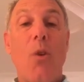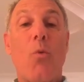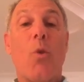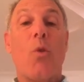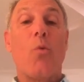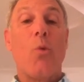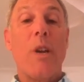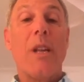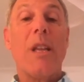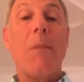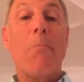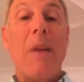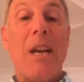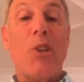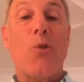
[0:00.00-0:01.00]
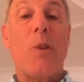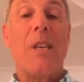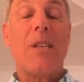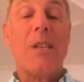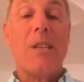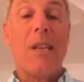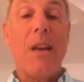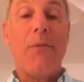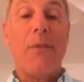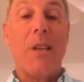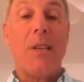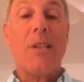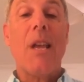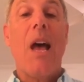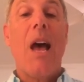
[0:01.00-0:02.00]
we're really measuring
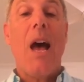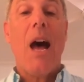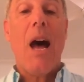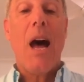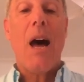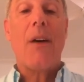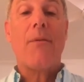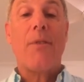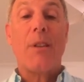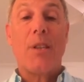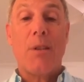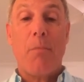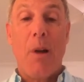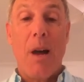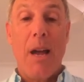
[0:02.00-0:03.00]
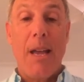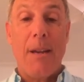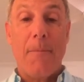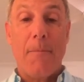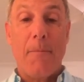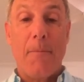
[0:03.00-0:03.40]
stiffness of the spine.